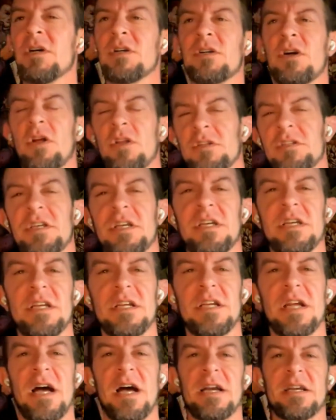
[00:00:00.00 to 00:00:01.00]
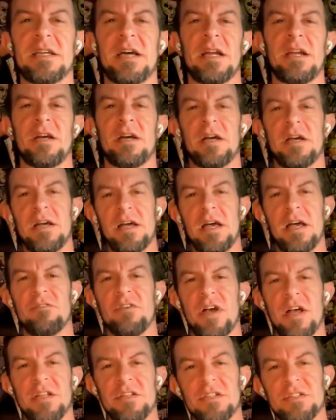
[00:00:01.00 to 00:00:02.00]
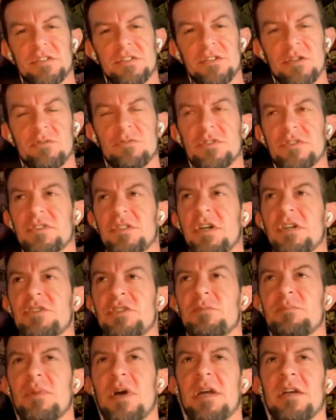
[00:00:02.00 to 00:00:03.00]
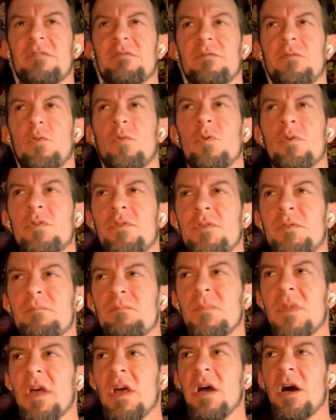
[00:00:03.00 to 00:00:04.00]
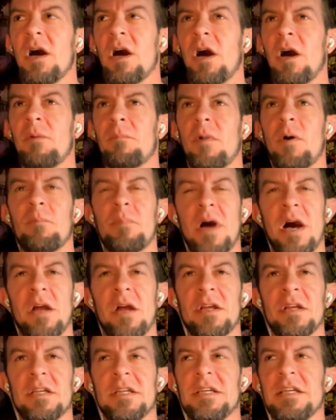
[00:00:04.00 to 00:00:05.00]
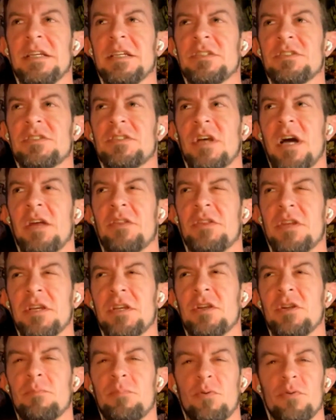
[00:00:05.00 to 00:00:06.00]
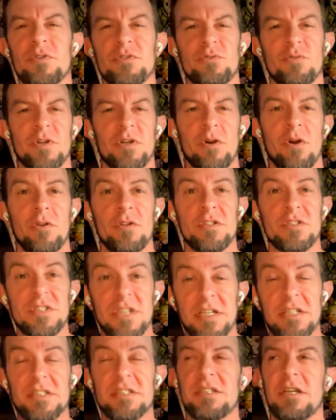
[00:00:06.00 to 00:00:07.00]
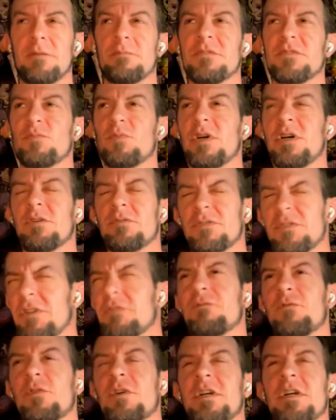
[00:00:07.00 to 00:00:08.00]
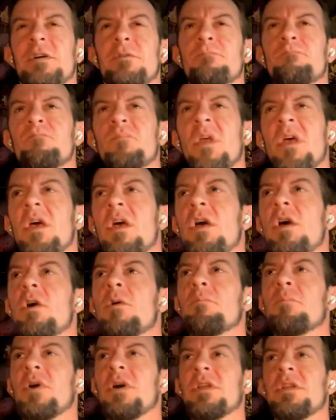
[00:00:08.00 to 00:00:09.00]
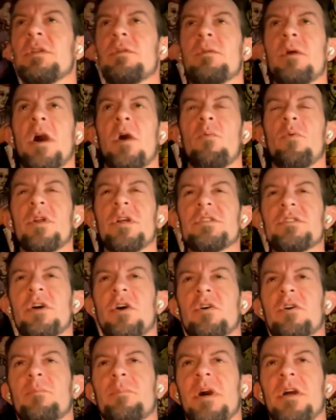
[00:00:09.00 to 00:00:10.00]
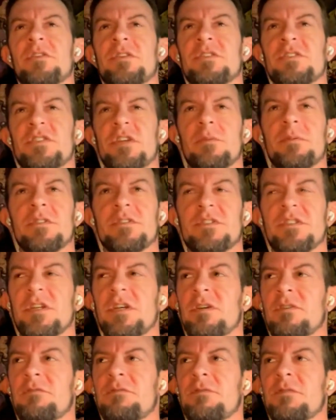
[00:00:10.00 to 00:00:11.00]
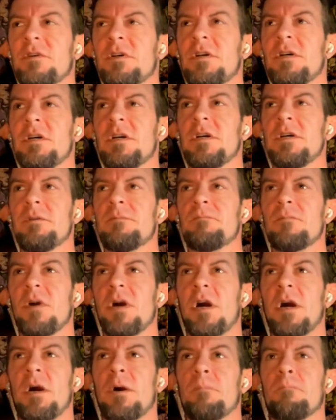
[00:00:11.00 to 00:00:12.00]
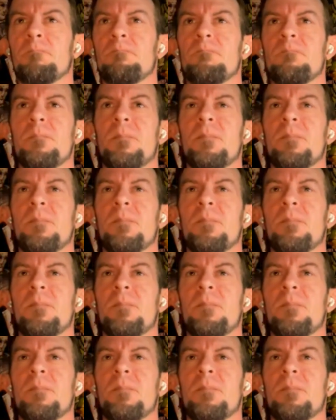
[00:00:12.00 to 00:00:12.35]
Colin Kennedy and I kind of have had this little discussion back and forth um, about it. He is, I think, going to pull the trigger on the second sub as well. Good for him. But I want to talk about the sub itself. Um,